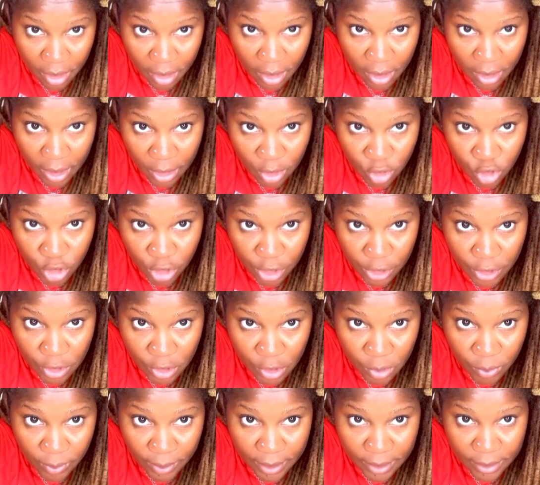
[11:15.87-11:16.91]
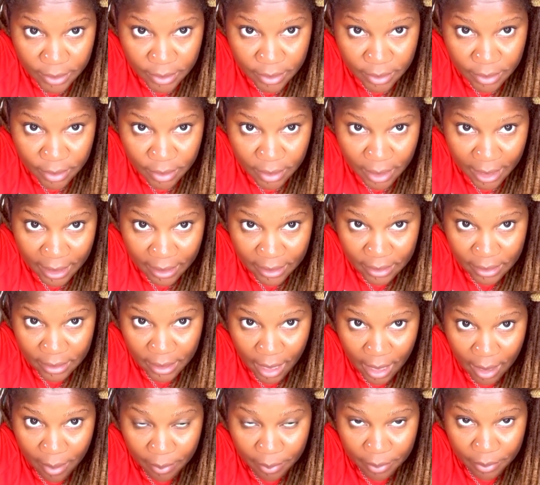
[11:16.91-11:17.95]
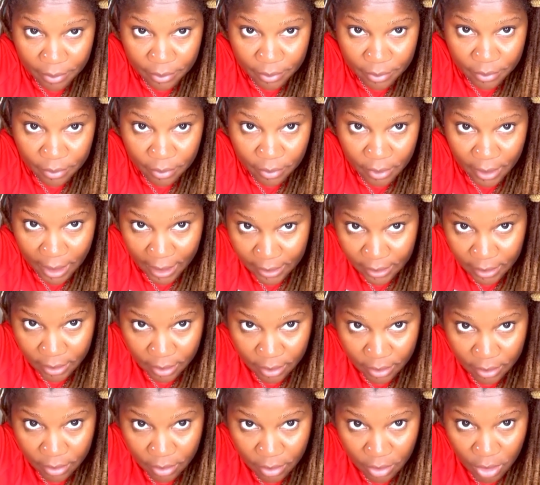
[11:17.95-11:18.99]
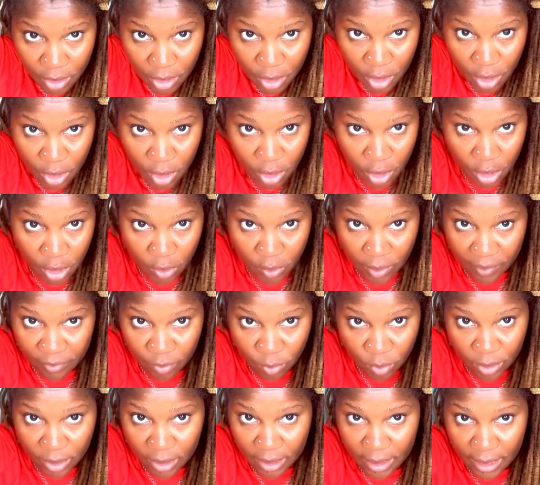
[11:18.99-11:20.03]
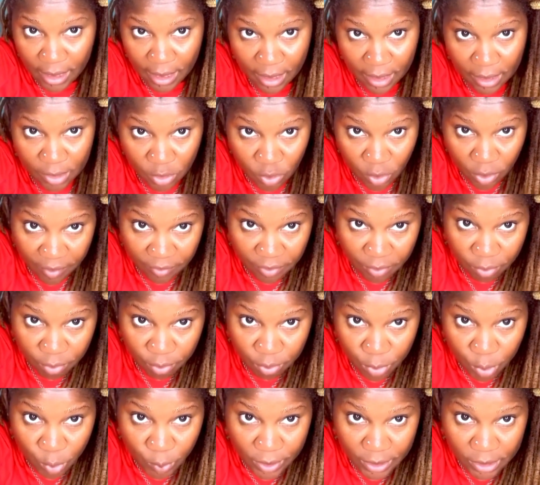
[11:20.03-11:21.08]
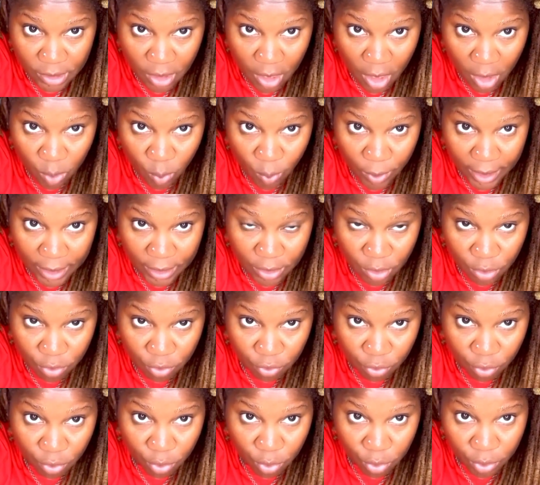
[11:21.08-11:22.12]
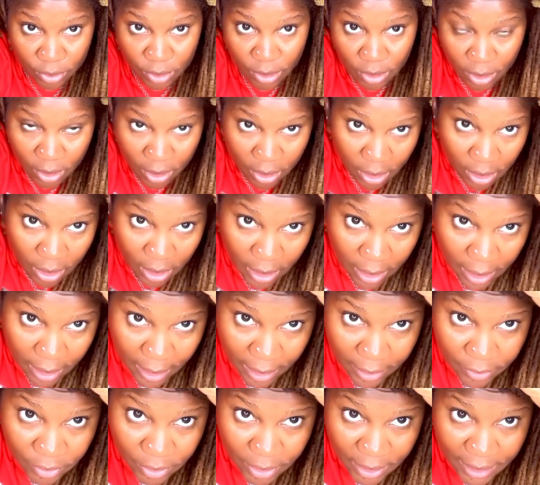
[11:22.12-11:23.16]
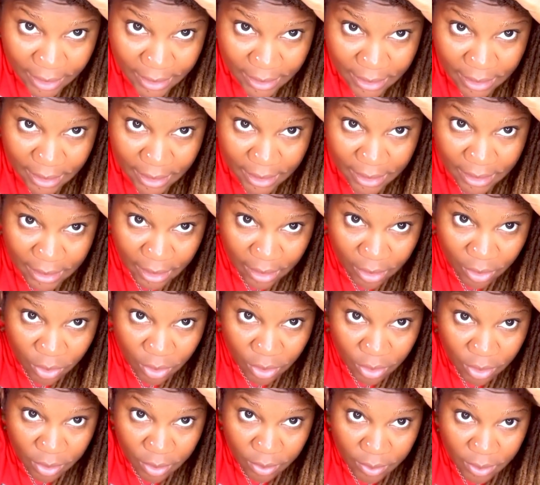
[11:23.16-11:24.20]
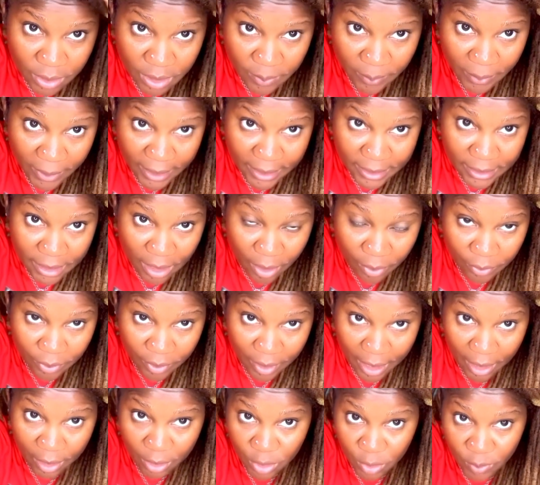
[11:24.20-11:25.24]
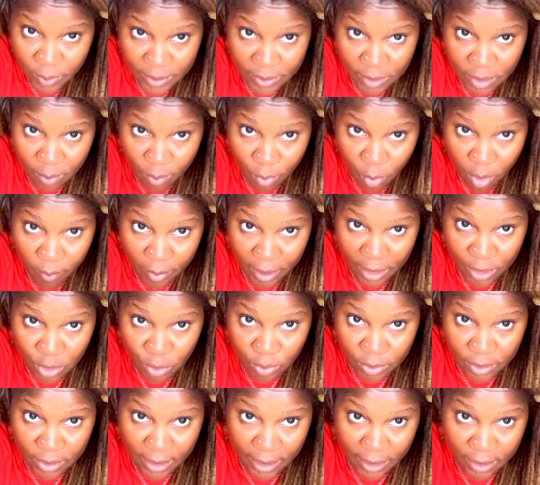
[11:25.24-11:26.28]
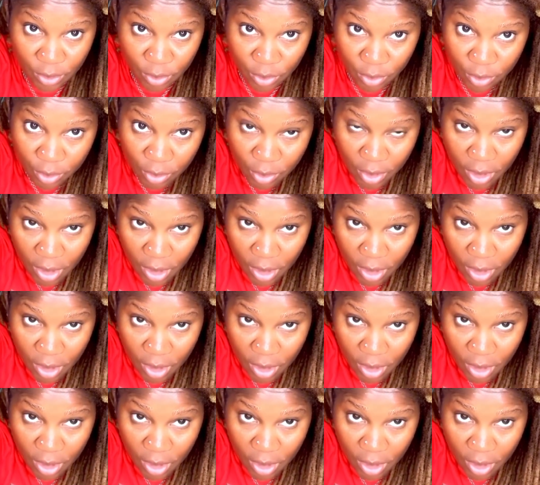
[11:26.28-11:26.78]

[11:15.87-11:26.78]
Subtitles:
and just twist and stop. That's it. You don't have to do anything else. You don't have to twist all the way to the root. As you can see, it's a little space down there. I could twist some more, but I choose not to.